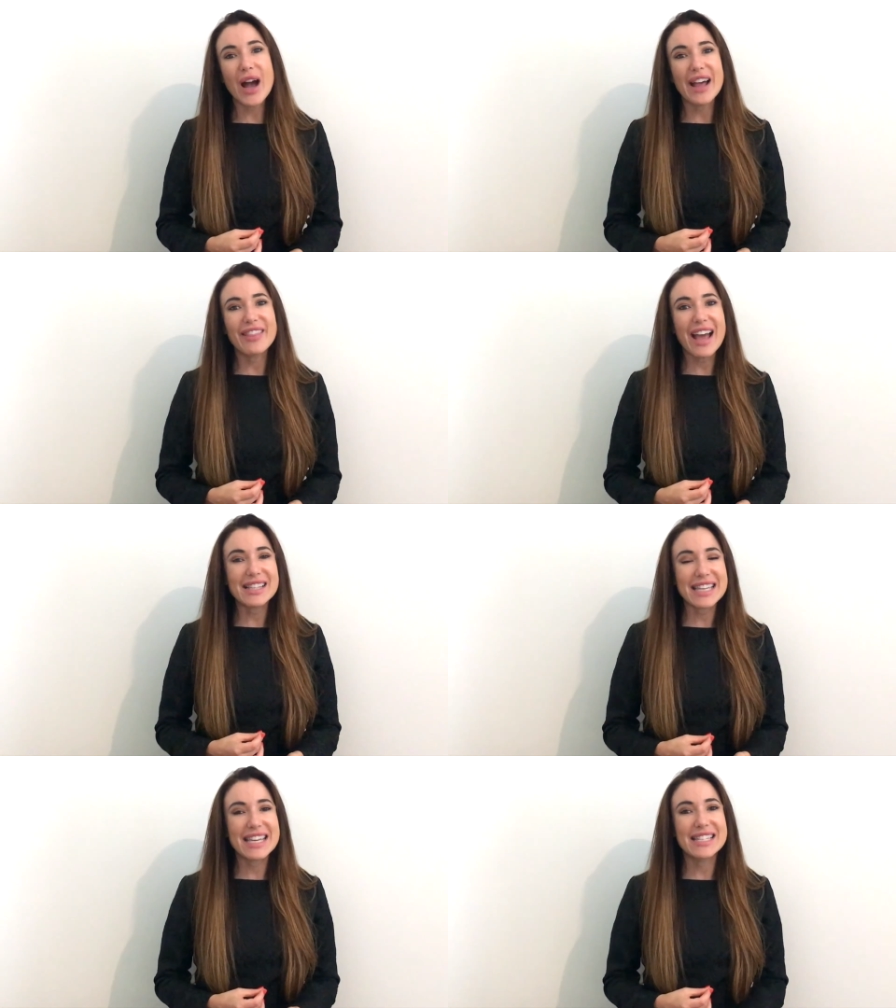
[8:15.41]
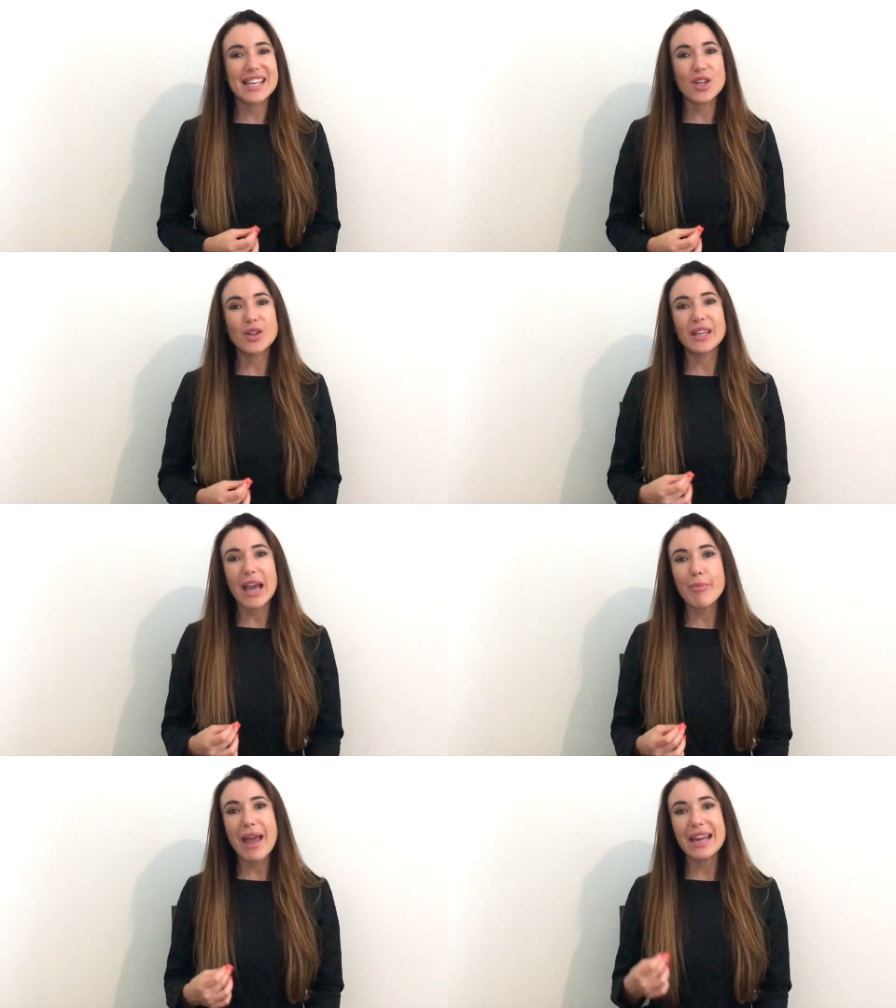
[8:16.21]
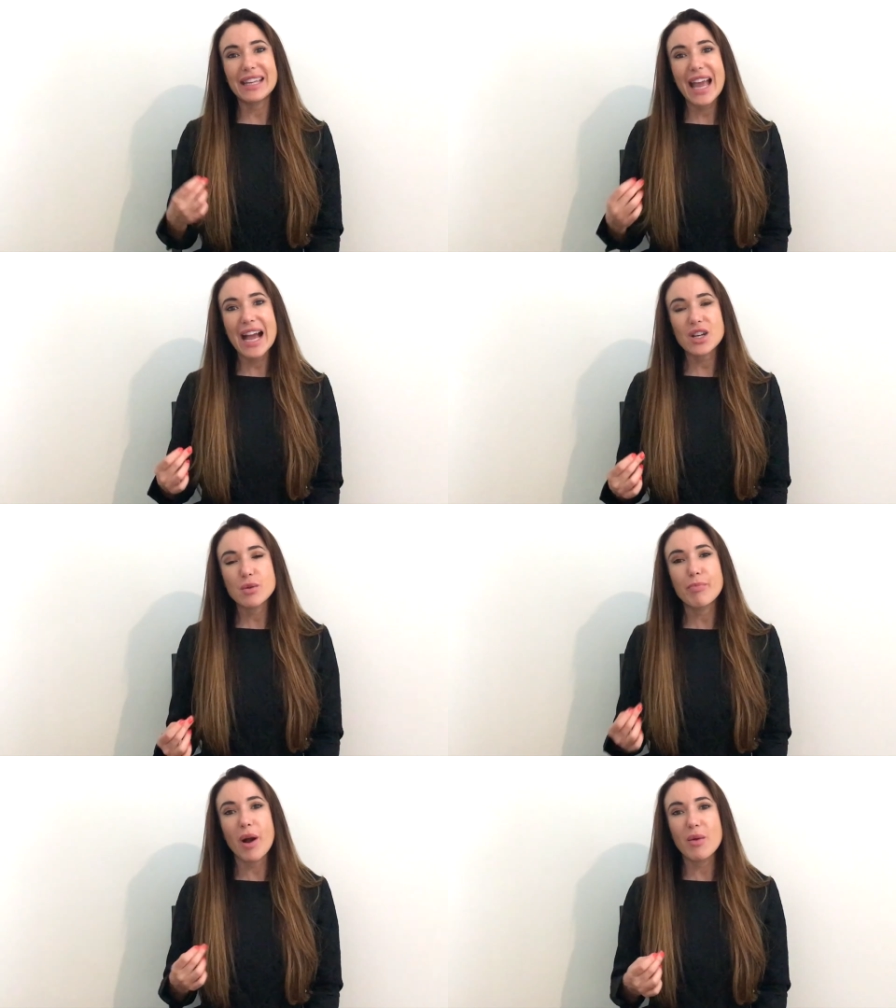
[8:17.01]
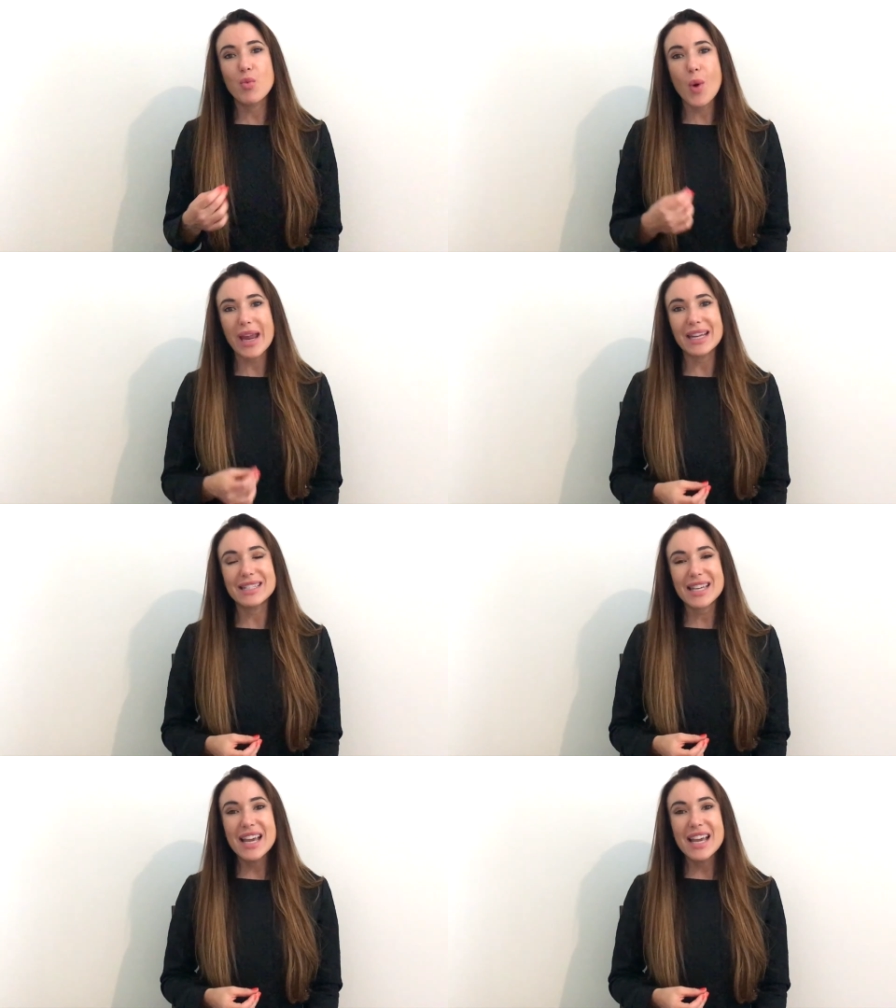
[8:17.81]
and that is that you can get paid cash by weight.